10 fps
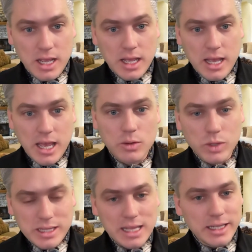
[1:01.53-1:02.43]
And
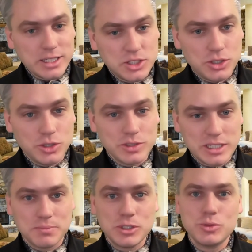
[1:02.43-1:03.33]
what that lets you do is
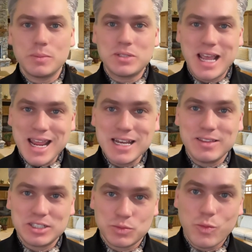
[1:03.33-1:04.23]
that you obtain
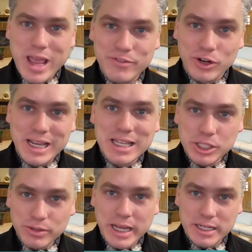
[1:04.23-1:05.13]
this waiver in the
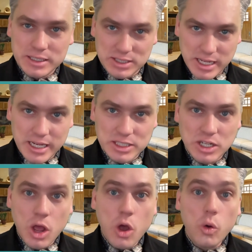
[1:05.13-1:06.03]
United States
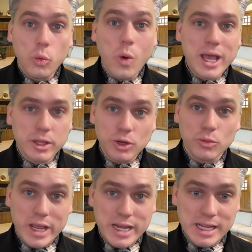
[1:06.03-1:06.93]
while you're
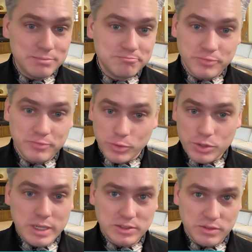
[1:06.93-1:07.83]
waiting for the
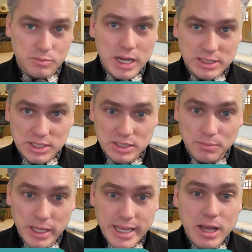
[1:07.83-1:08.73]
rest of the process to
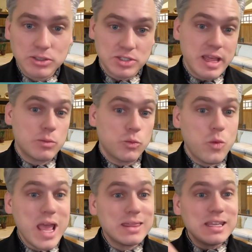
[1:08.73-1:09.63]
play out, so that
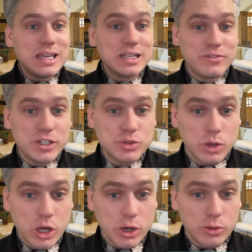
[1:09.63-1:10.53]
when the individual
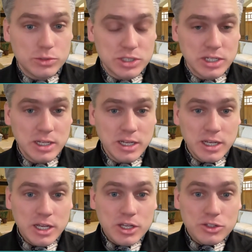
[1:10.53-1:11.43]
goes
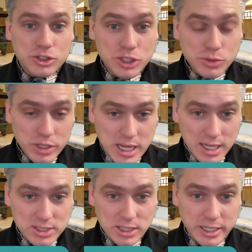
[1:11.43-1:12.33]
to the
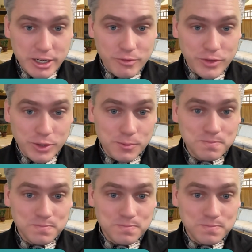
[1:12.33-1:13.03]
consulate interview,